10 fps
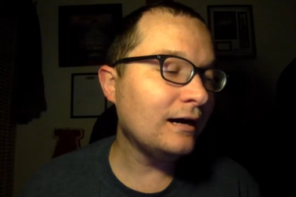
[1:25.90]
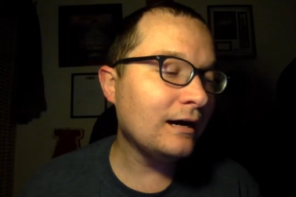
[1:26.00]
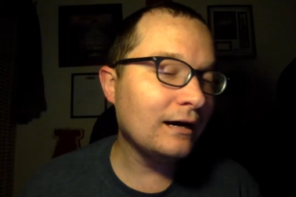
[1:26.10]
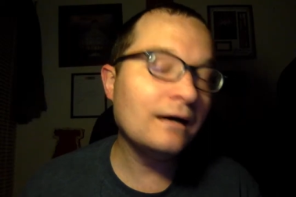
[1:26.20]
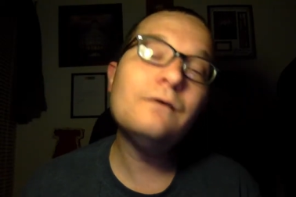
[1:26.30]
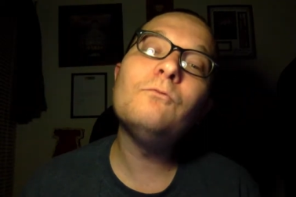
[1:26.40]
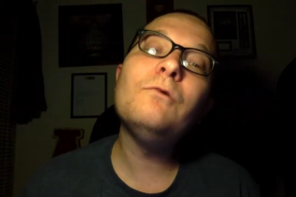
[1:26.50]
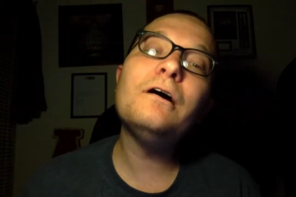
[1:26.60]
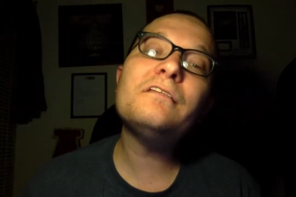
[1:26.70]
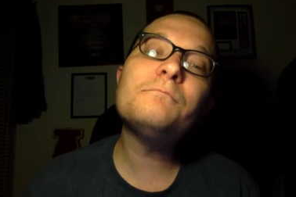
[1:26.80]
uh,
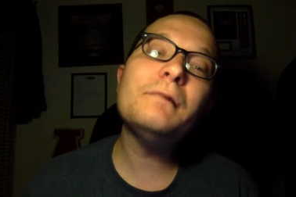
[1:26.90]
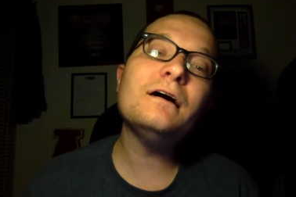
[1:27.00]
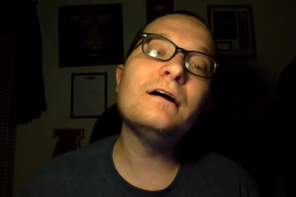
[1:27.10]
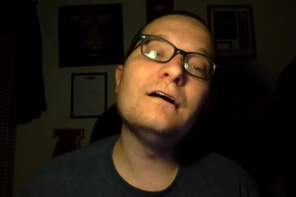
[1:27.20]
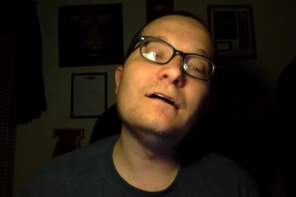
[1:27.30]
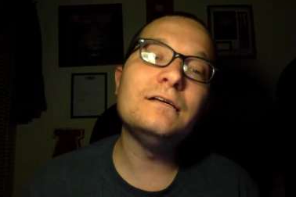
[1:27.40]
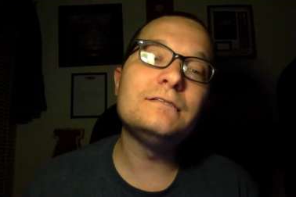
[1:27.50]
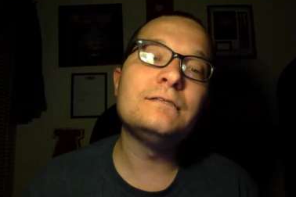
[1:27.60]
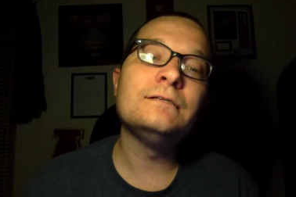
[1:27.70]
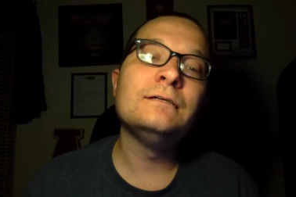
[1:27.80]
was
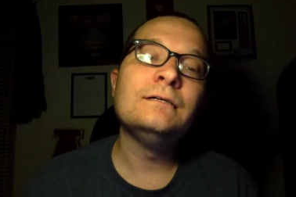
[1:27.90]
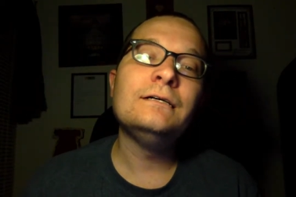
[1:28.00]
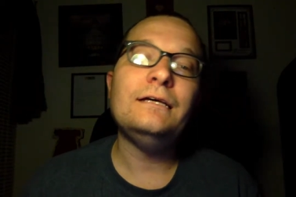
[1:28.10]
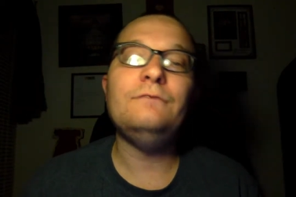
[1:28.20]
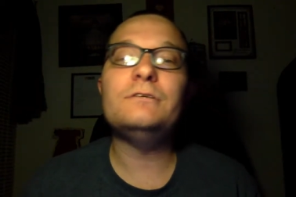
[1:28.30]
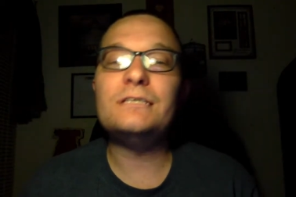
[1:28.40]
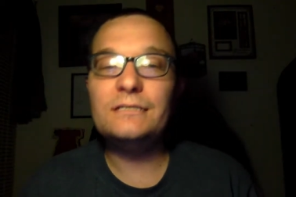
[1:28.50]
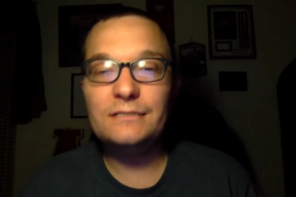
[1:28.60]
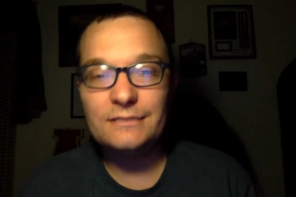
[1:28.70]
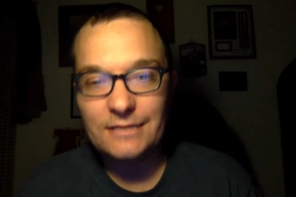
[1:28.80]
because he was
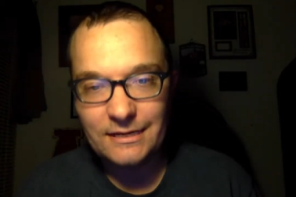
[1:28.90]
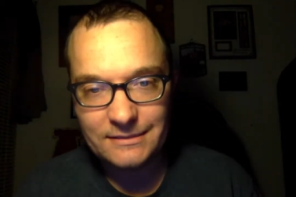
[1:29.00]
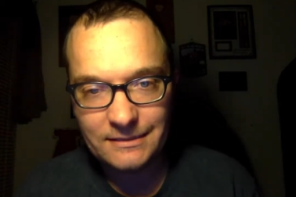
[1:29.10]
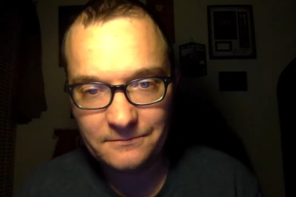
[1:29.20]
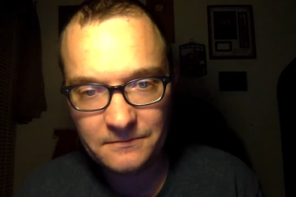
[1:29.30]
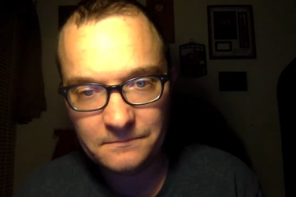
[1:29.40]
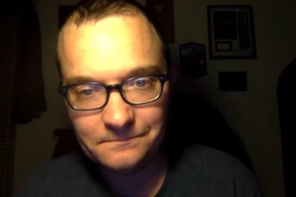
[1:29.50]
indecisive.